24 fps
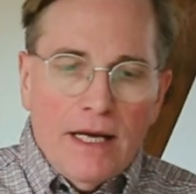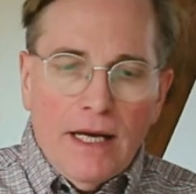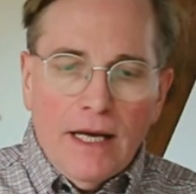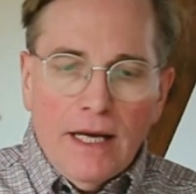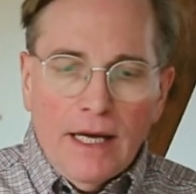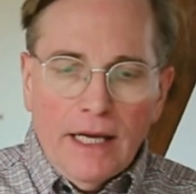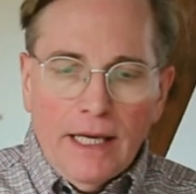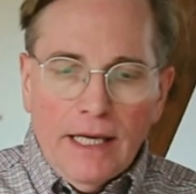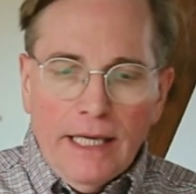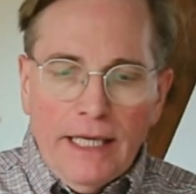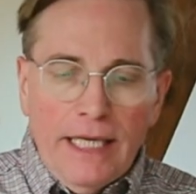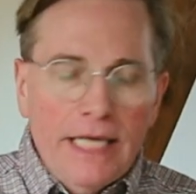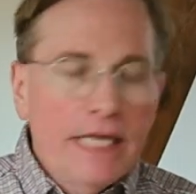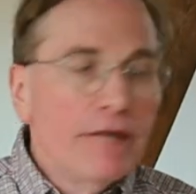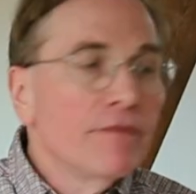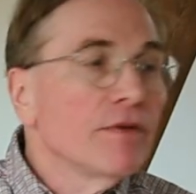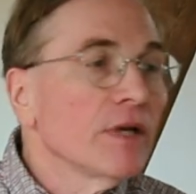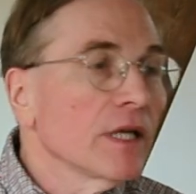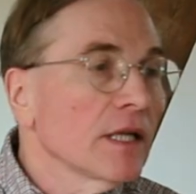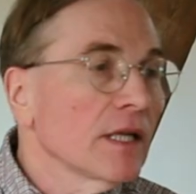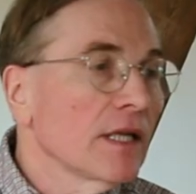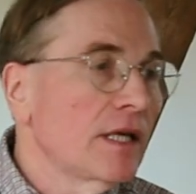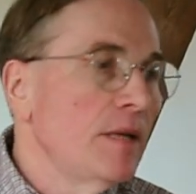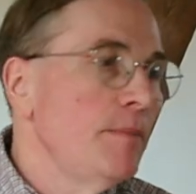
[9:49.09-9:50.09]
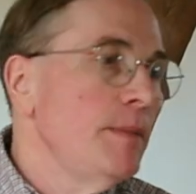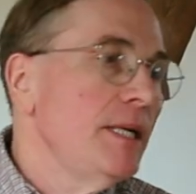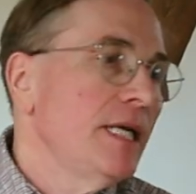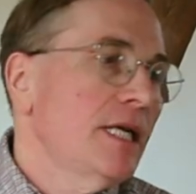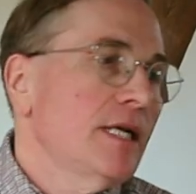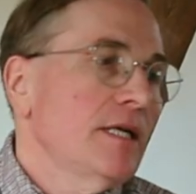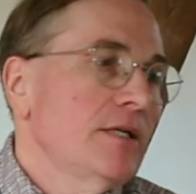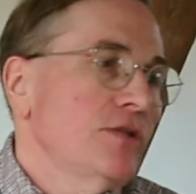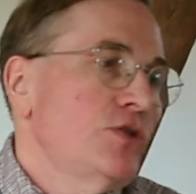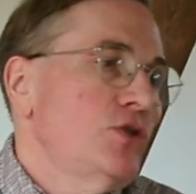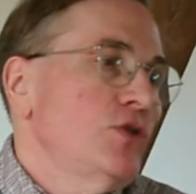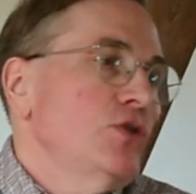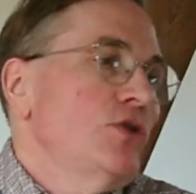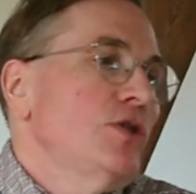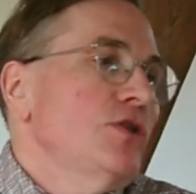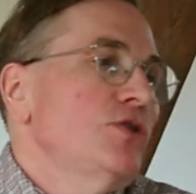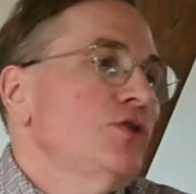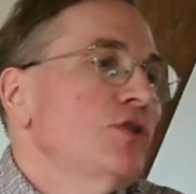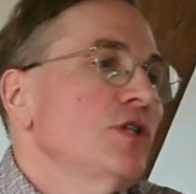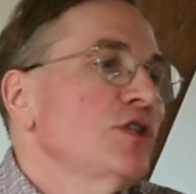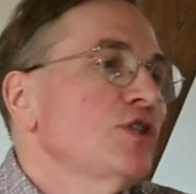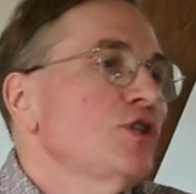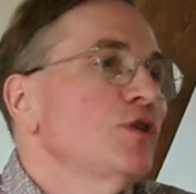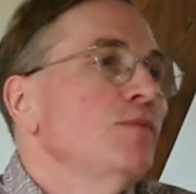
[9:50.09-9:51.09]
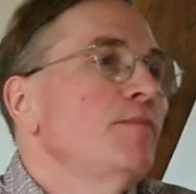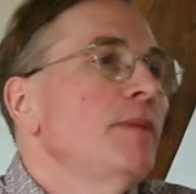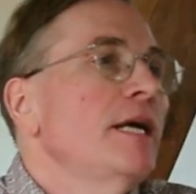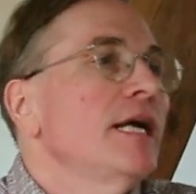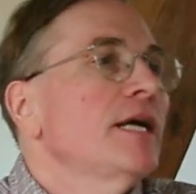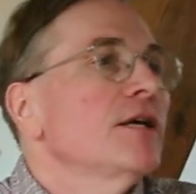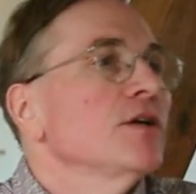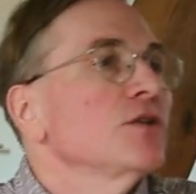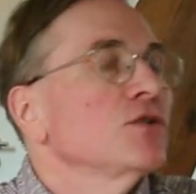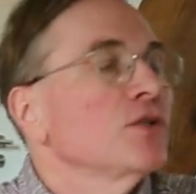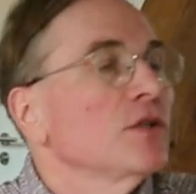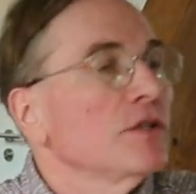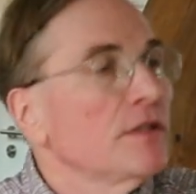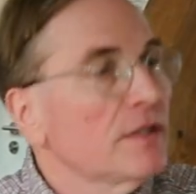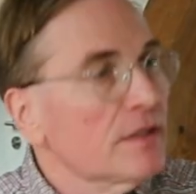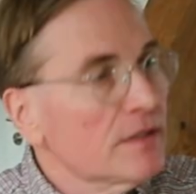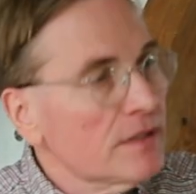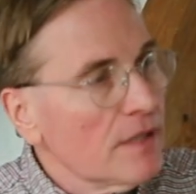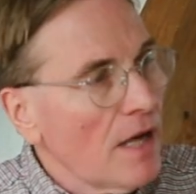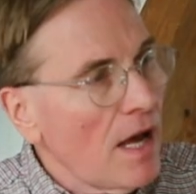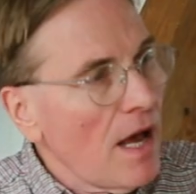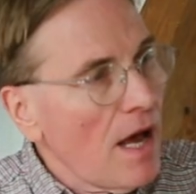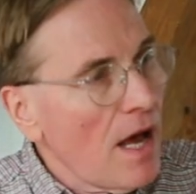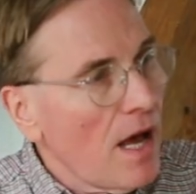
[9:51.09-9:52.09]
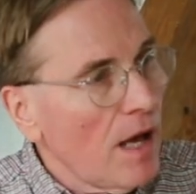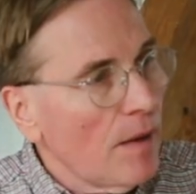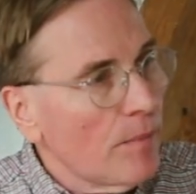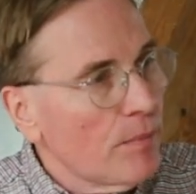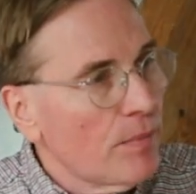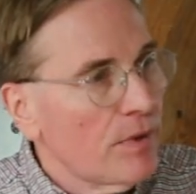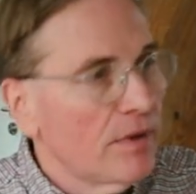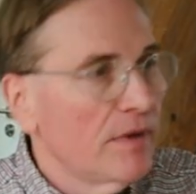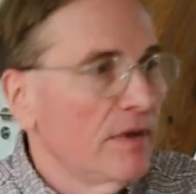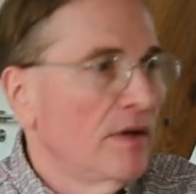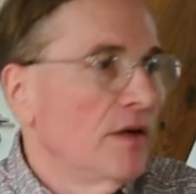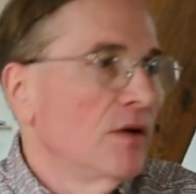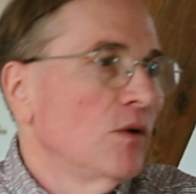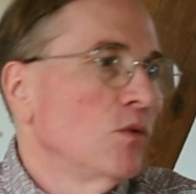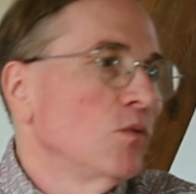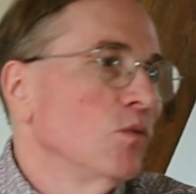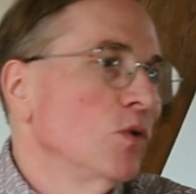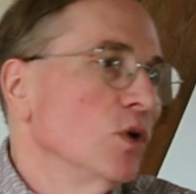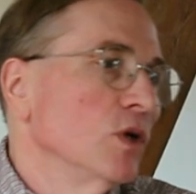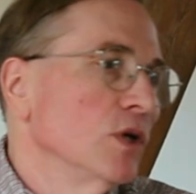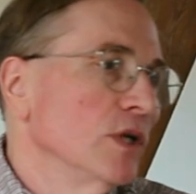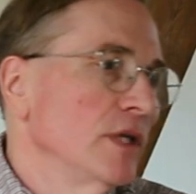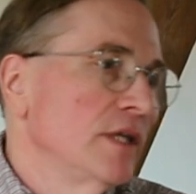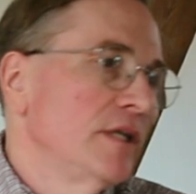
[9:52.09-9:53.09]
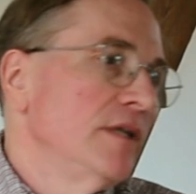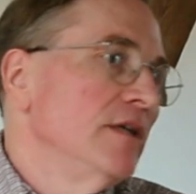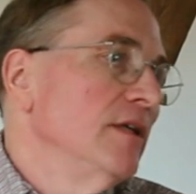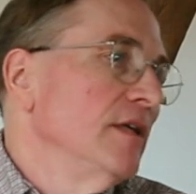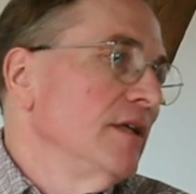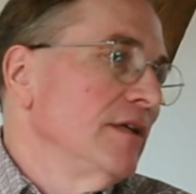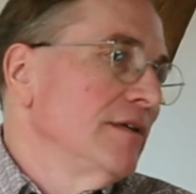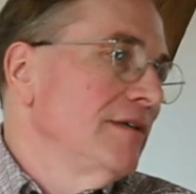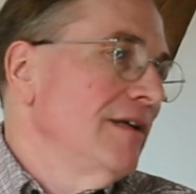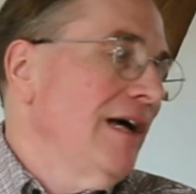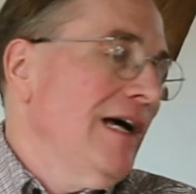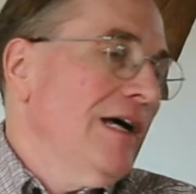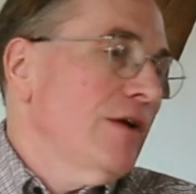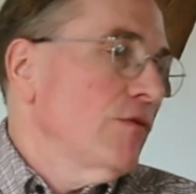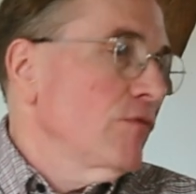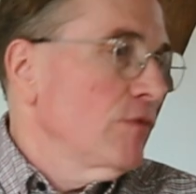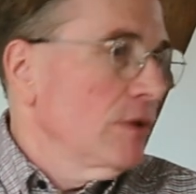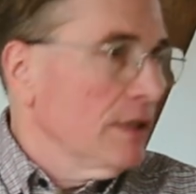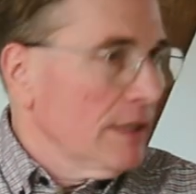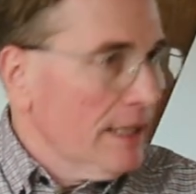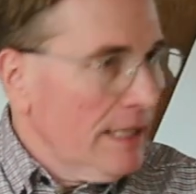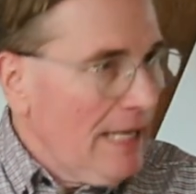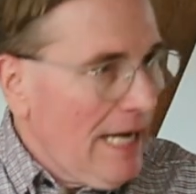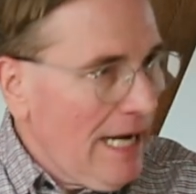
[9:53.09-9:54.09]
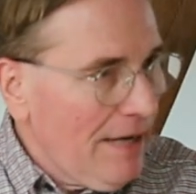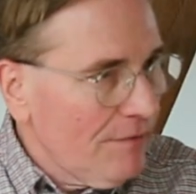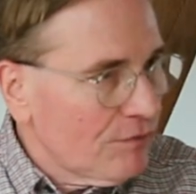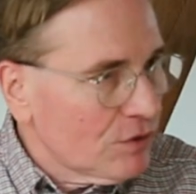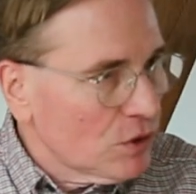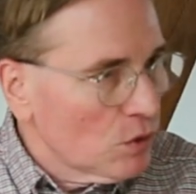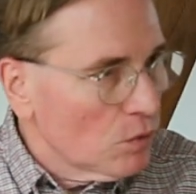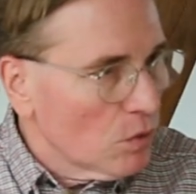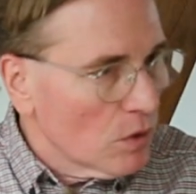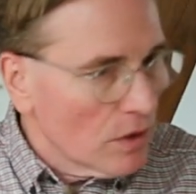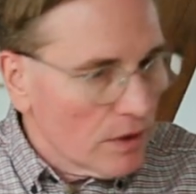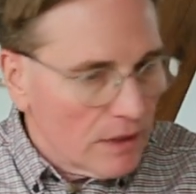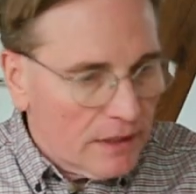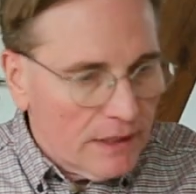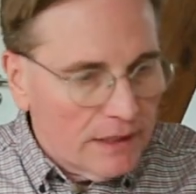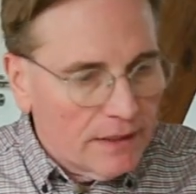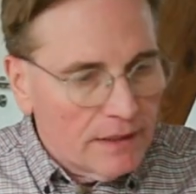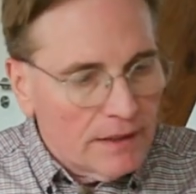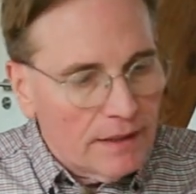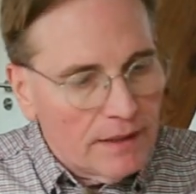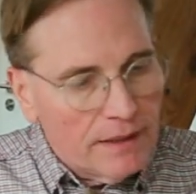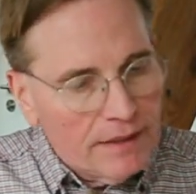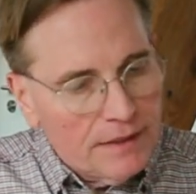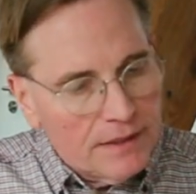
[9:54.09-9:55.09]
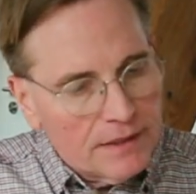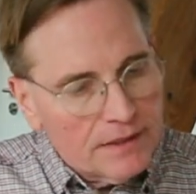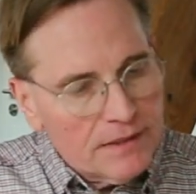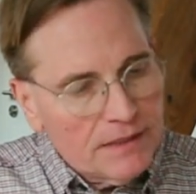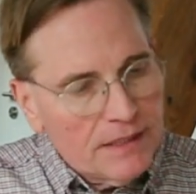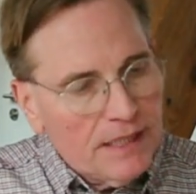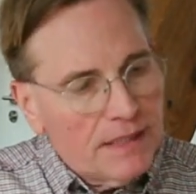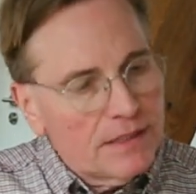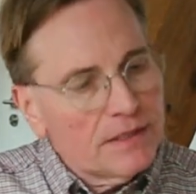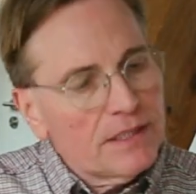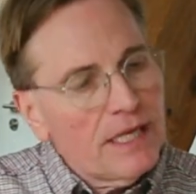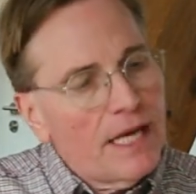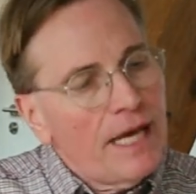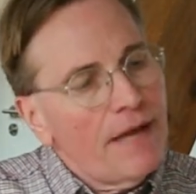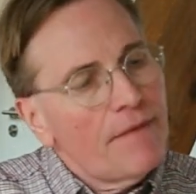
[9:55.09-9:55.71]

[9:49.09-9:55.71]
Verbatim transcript: uh, evenly because your decision makers at the top would not really have to work in the, in the sense.